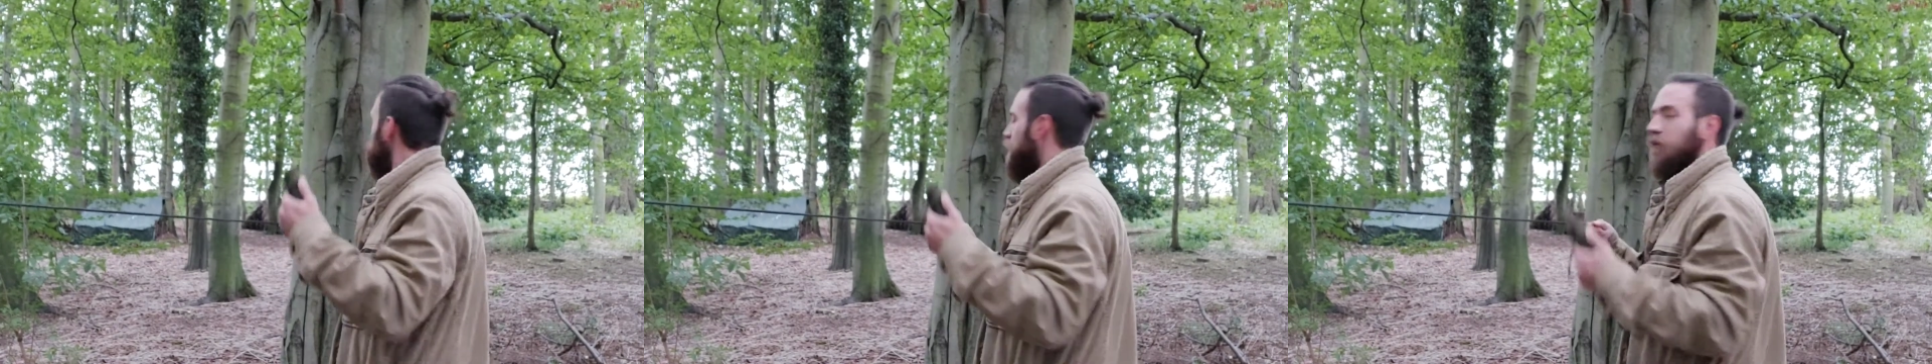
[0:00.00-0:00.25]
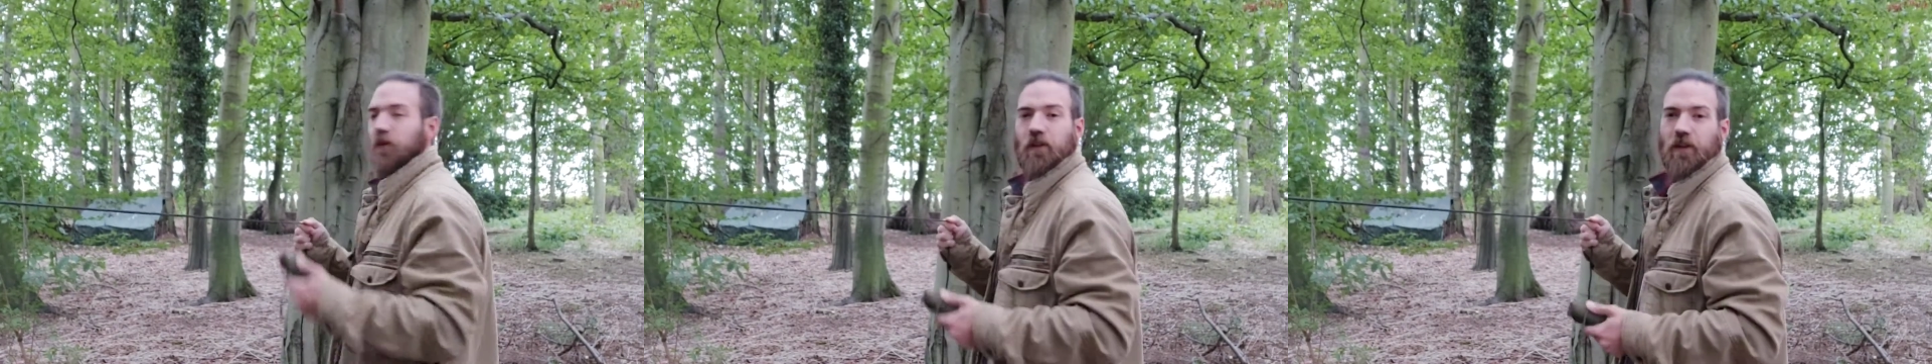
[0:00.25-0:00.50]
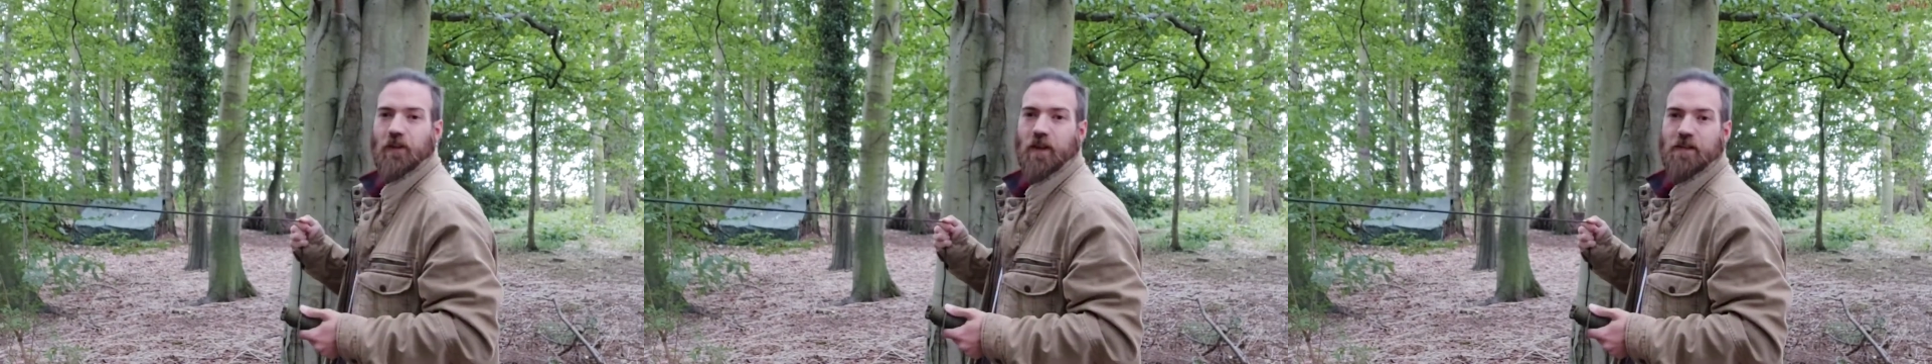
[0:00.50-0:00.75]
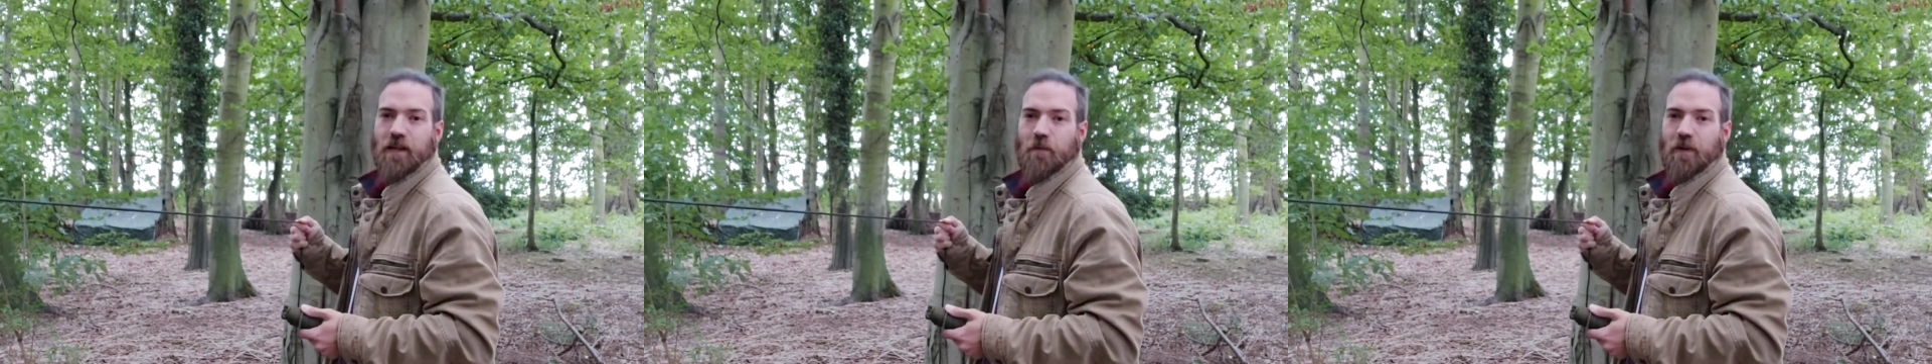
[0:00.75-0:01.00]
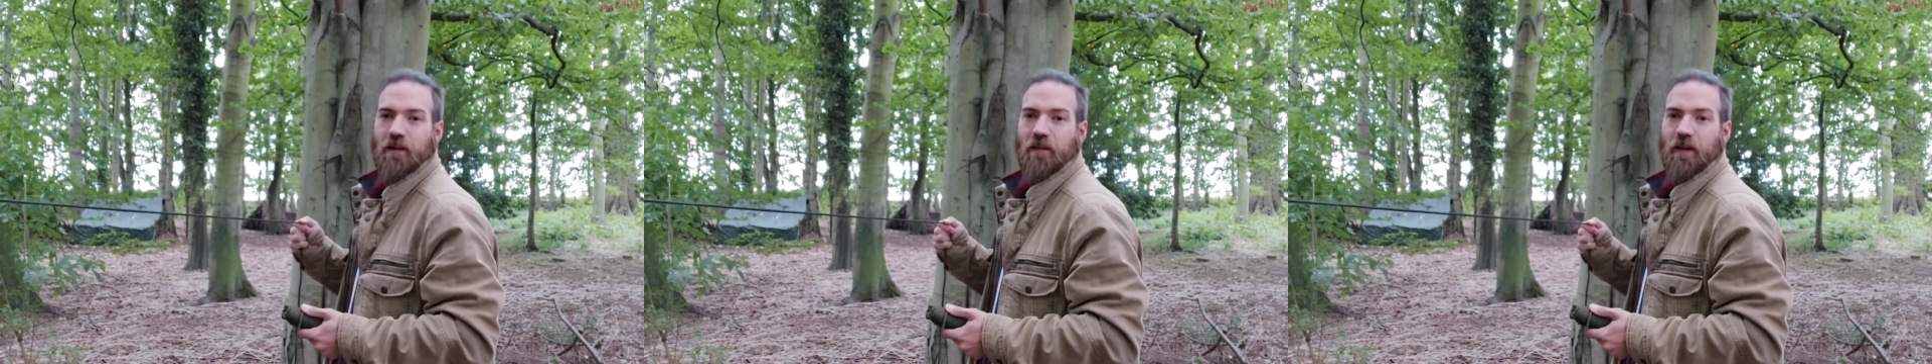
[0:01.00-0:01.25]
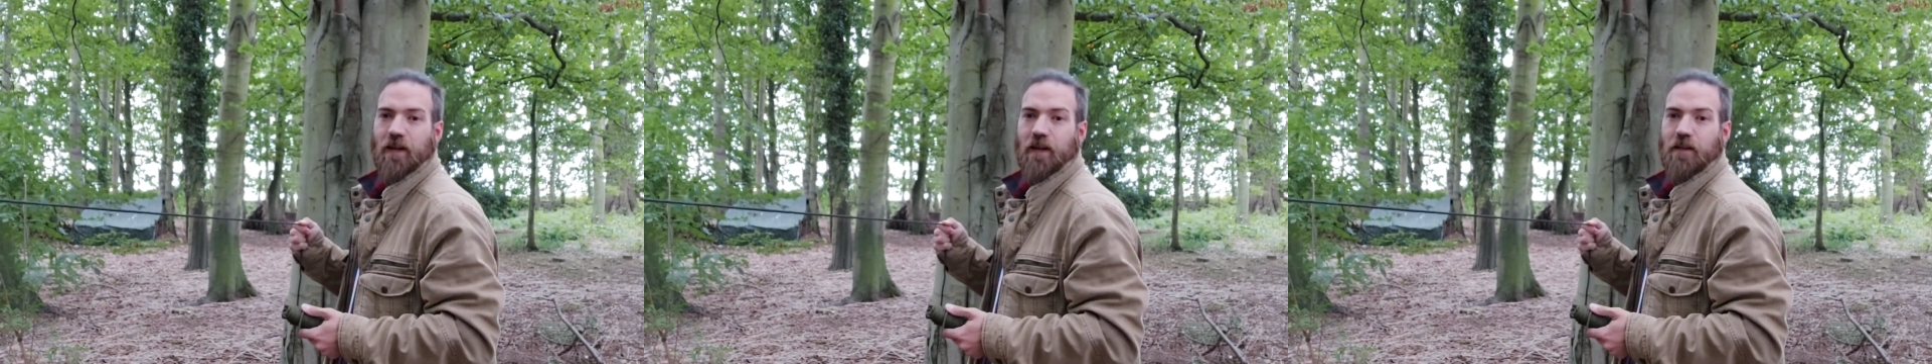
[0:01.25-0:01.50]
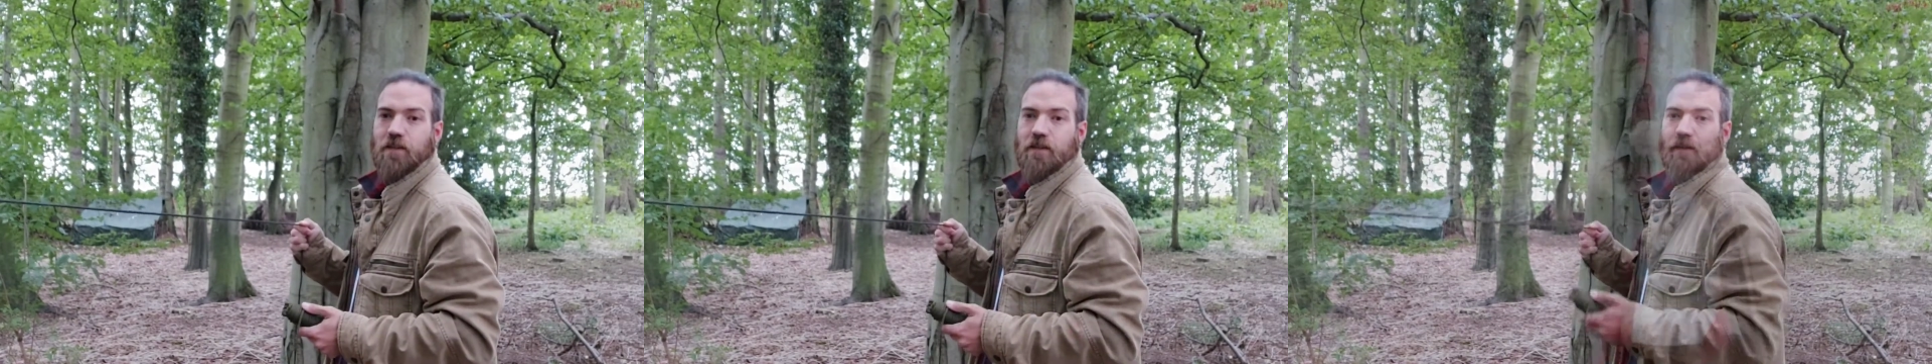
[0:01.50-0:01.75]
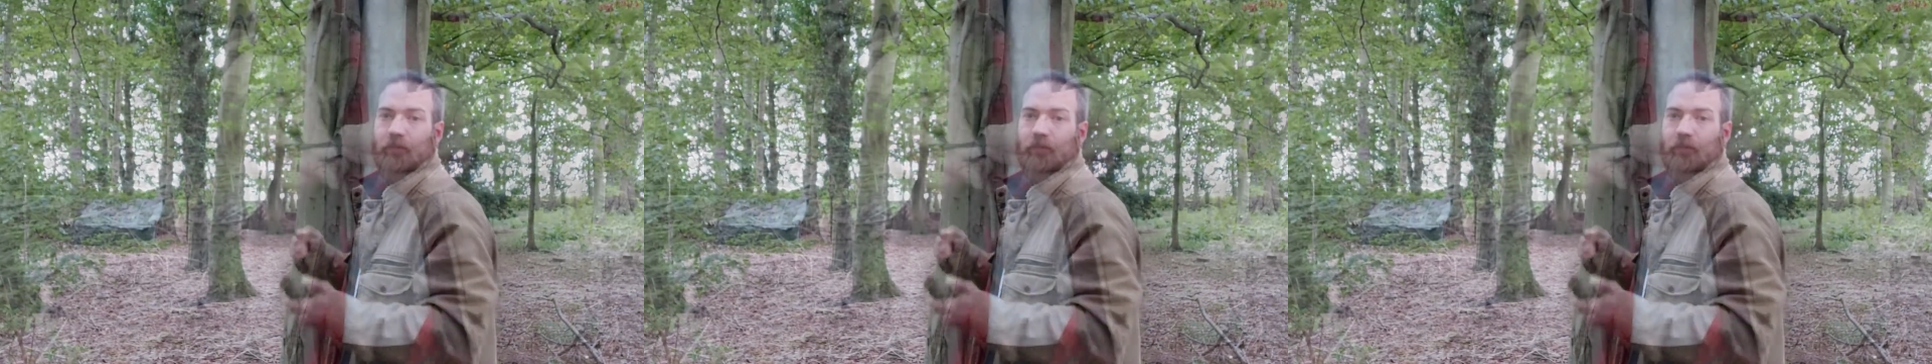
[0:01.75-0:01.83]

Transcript: then we'll look at that Siberian hitch.